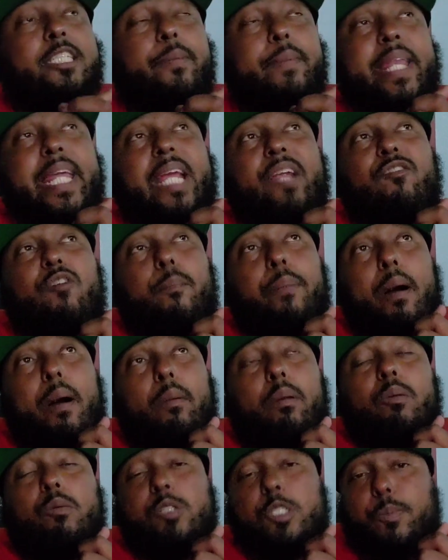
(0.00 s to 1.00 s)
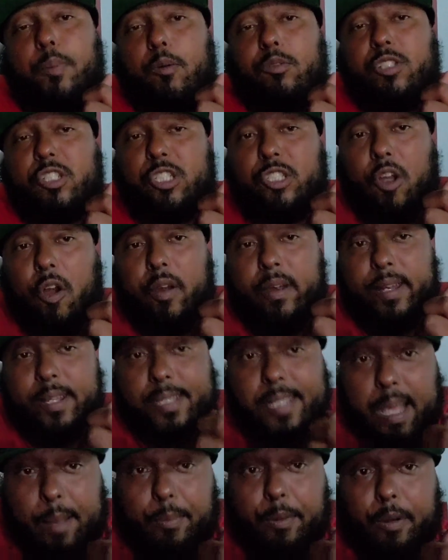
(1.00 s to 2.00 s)
Dominican Republic was supposed to start in
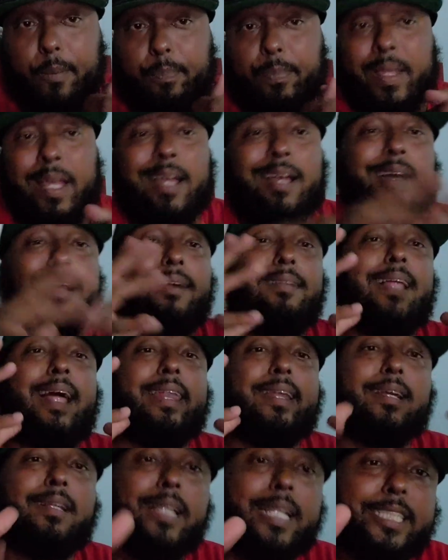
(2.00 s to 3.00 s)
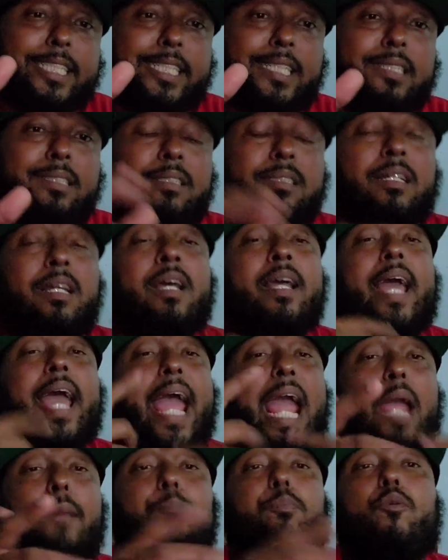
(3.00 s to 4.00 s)
December. A lot of glitches.
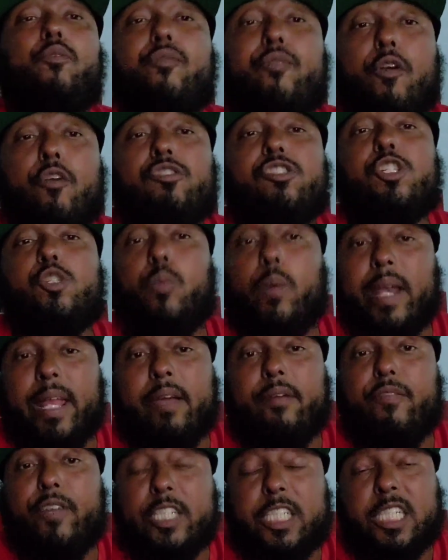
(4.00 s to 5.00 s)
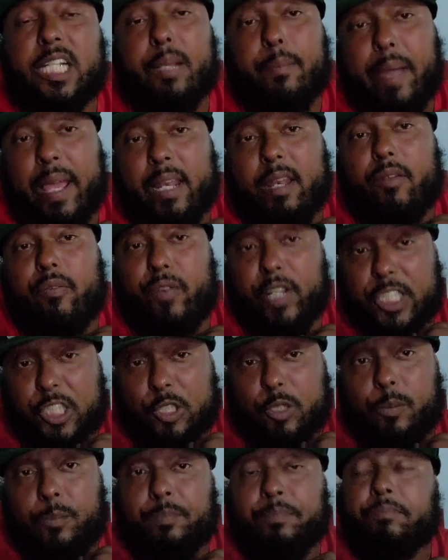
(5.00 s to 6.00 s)
April 1st is when they officially made it
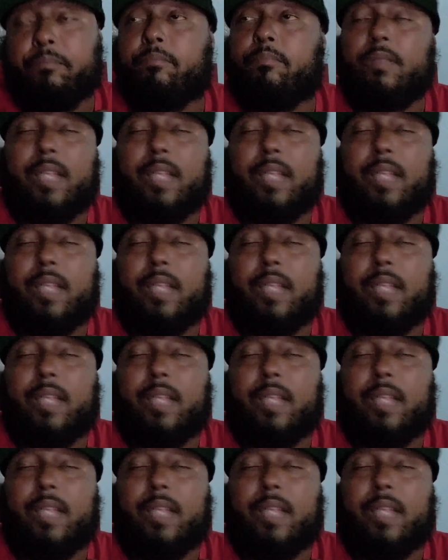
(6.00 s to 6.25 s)
official.